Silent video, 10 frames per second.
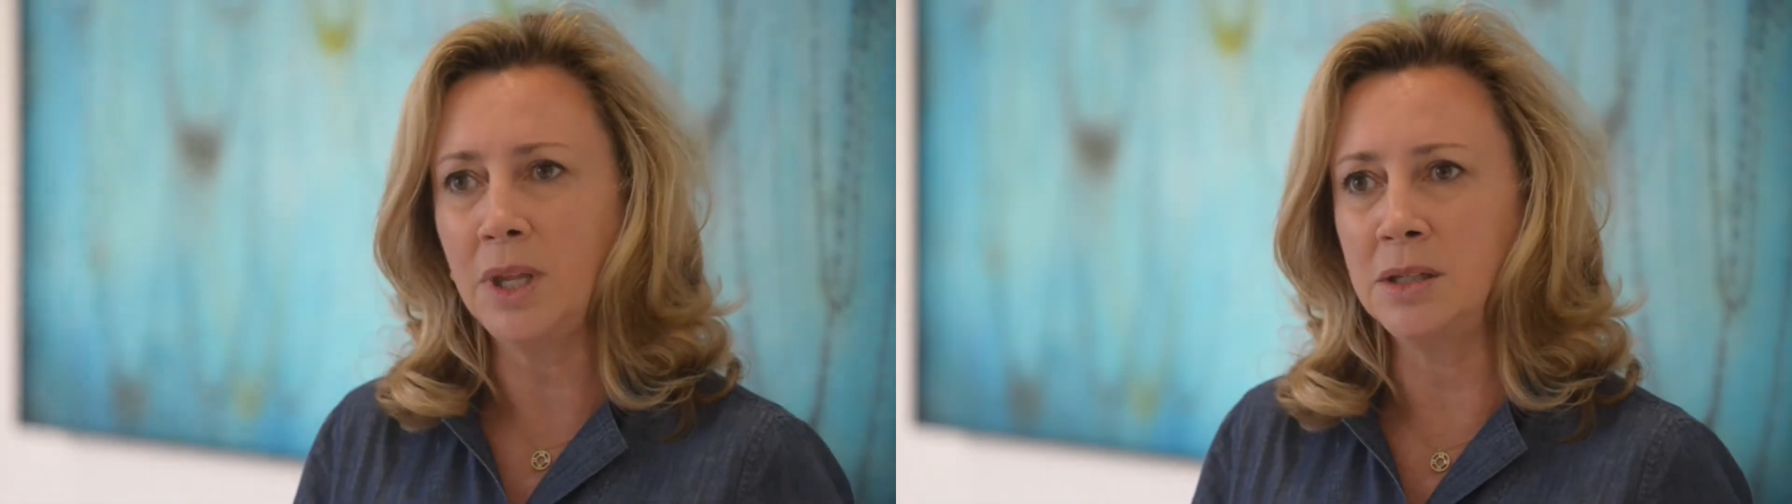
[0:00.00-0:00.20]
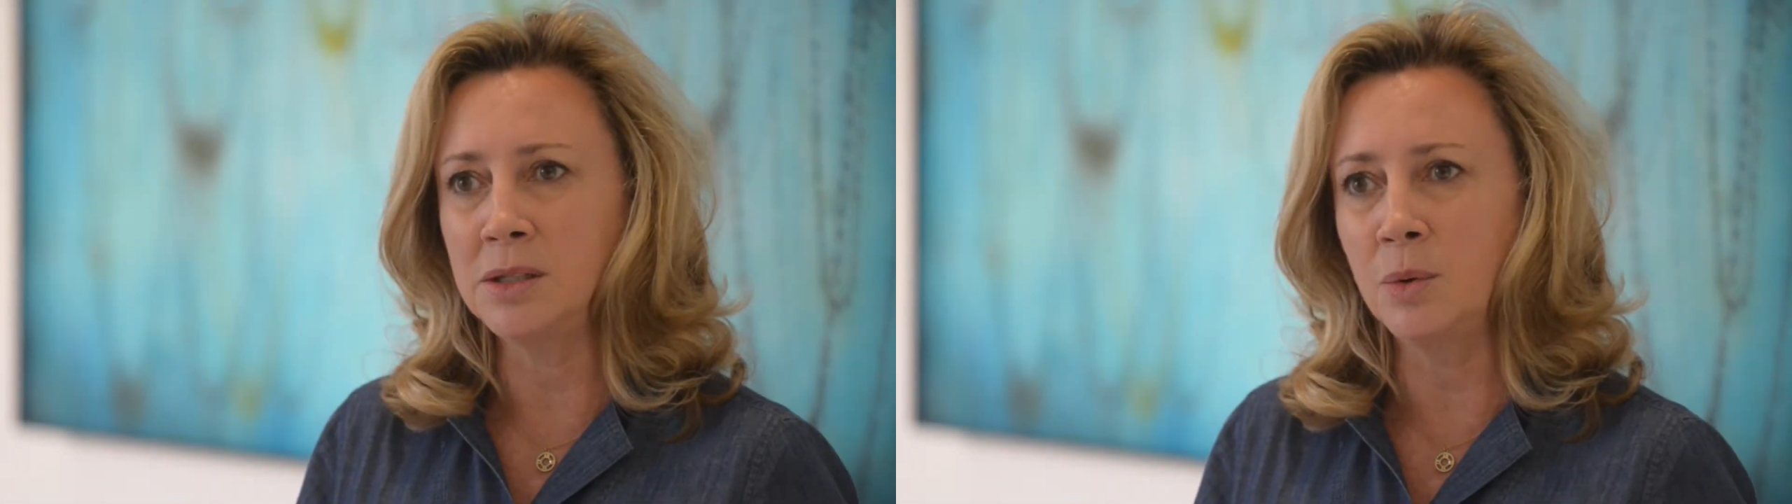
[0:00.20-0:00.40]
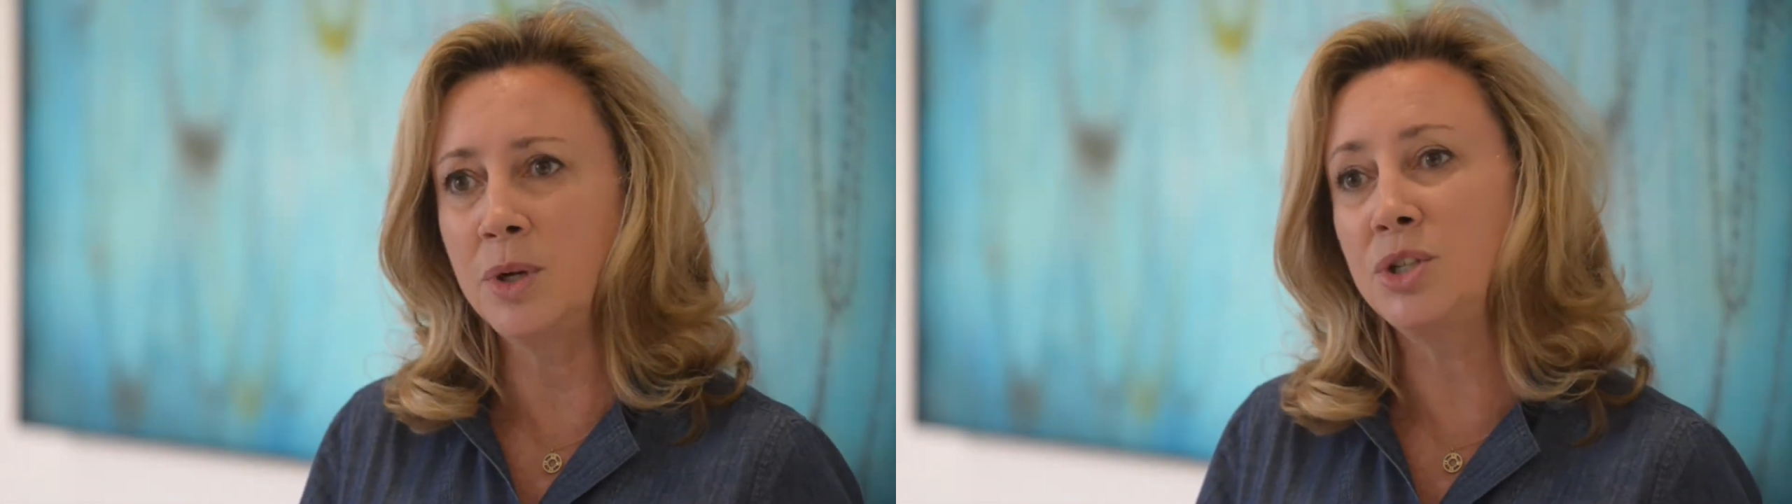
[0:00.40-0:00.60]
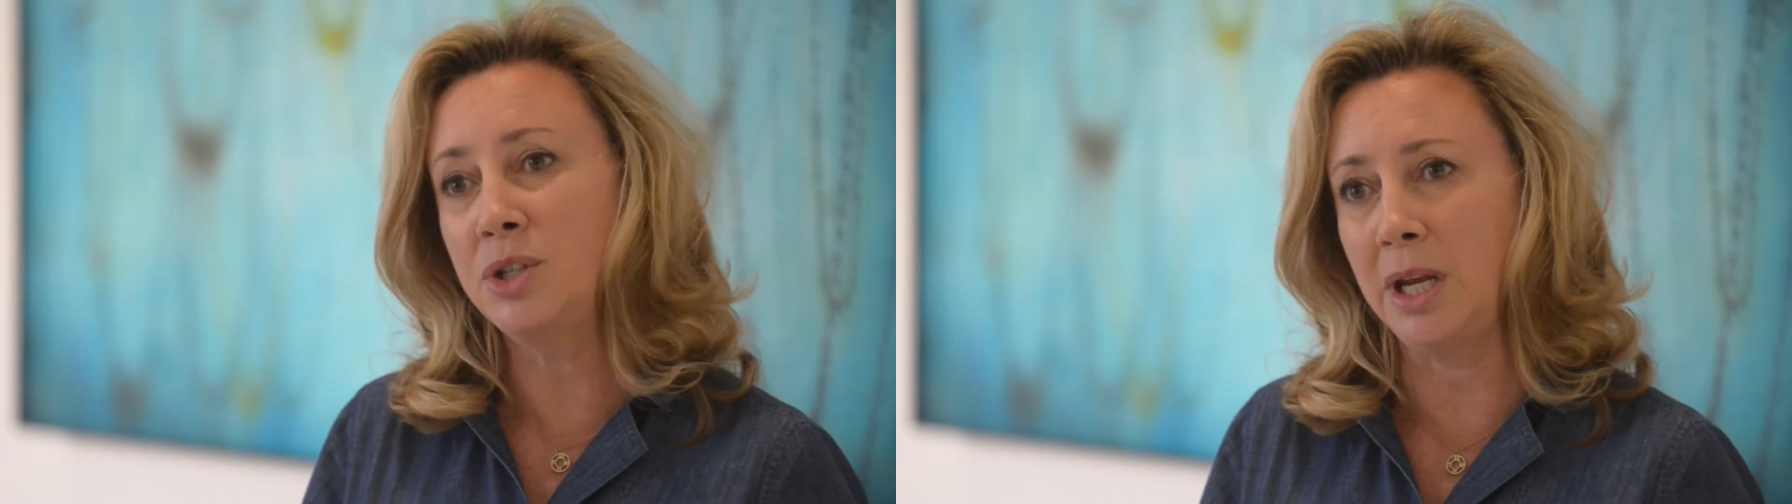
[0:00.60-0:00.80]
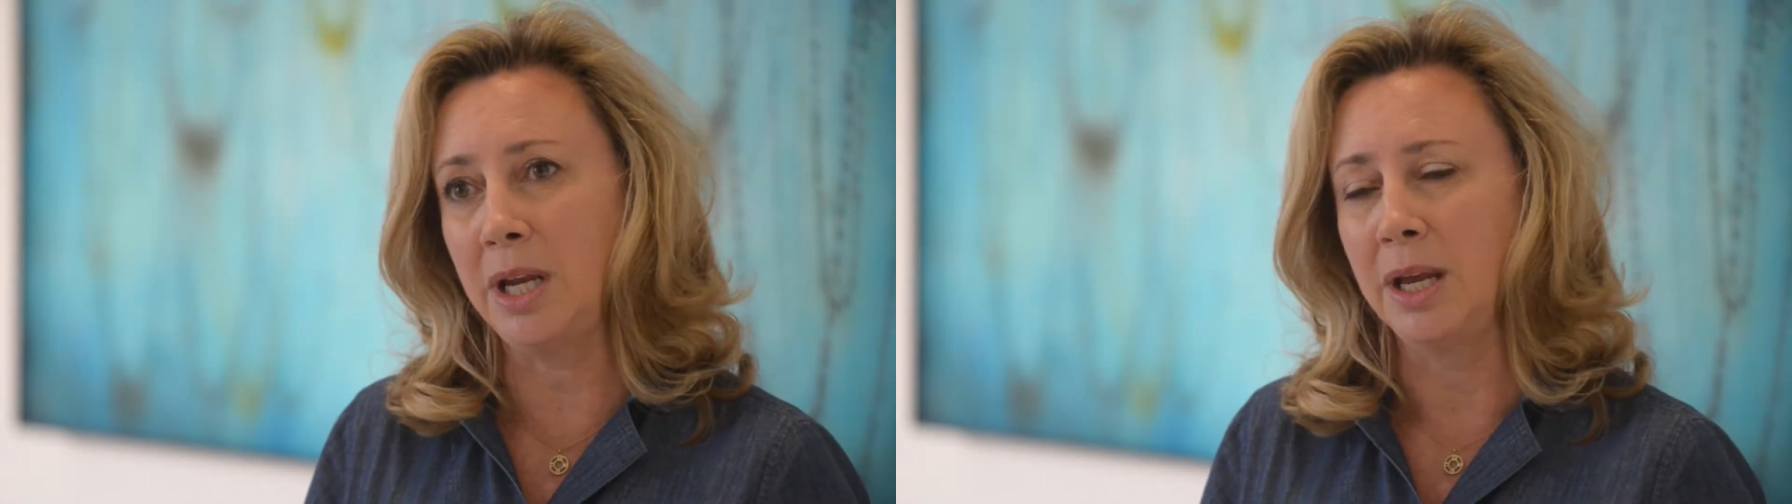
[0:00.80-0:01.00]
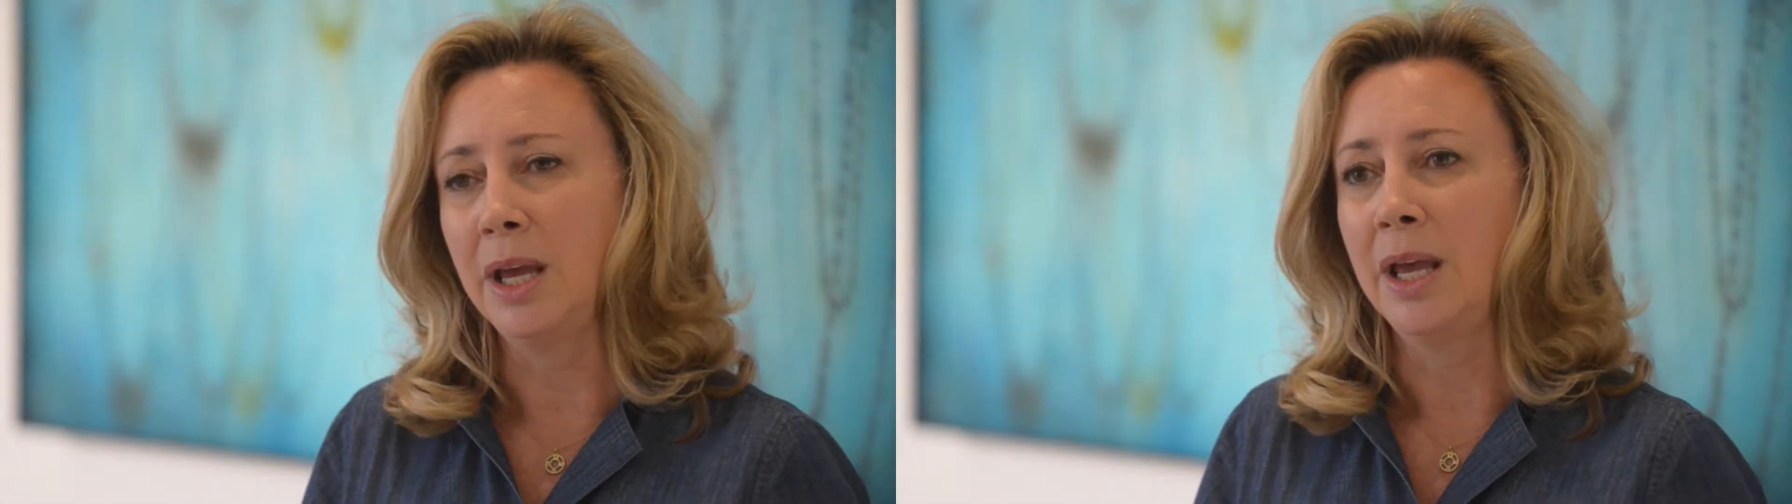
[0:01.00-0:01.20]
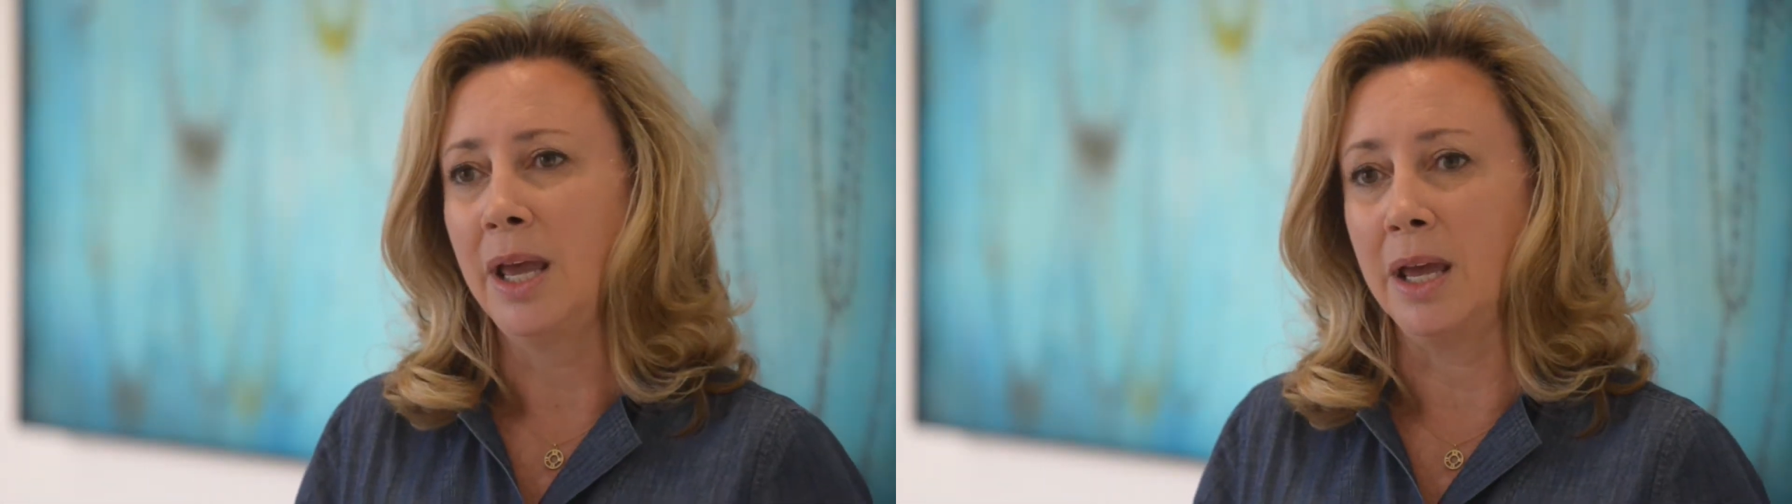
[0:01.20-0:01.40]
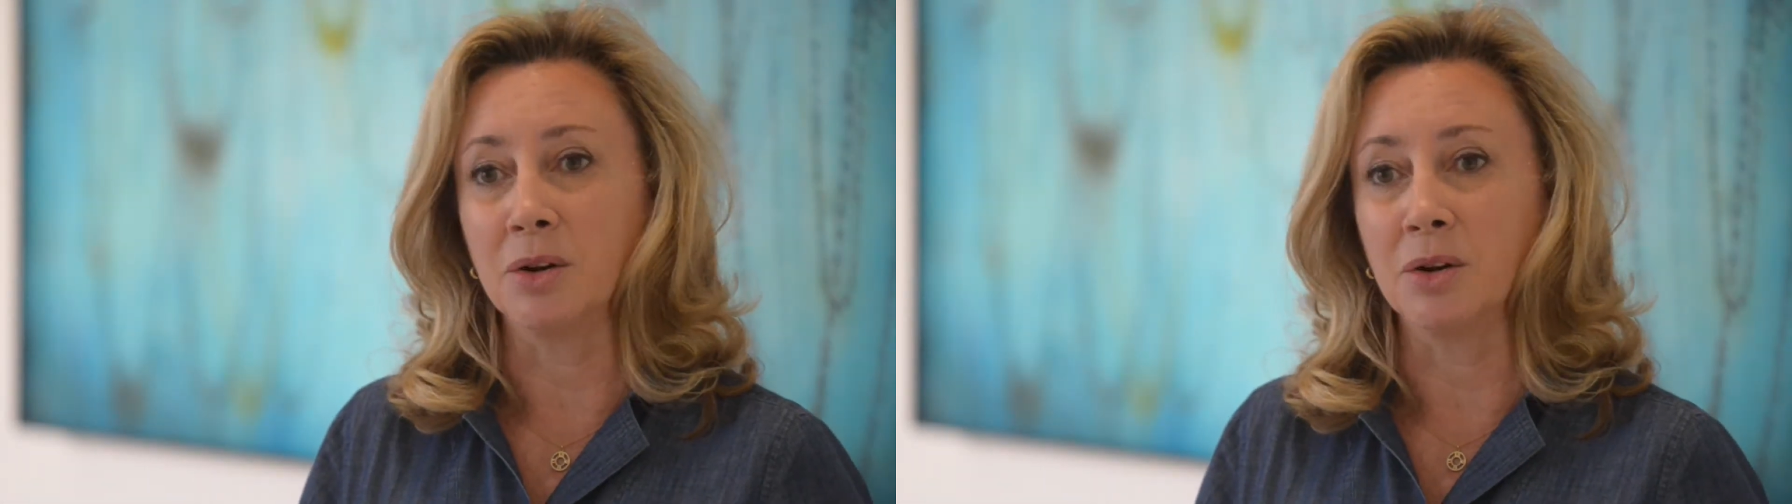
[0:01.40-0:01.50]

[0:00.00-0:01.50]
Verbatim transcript: So when she hit